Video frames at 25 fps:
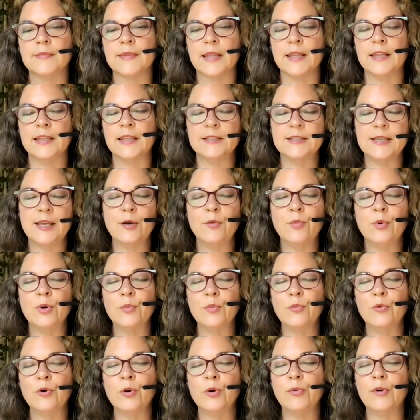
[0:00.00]
And then take one
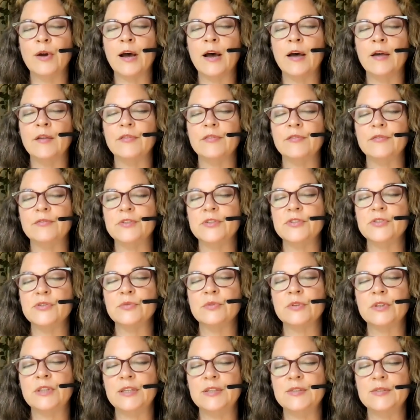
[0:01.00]
more breath, just
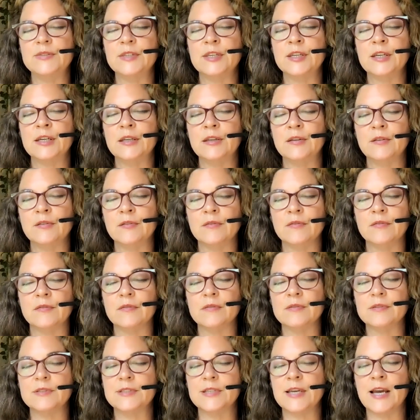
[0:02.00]
release it
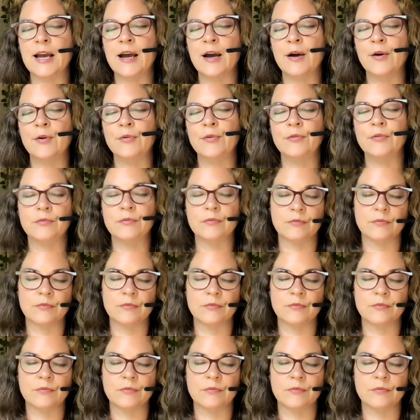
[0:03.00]
down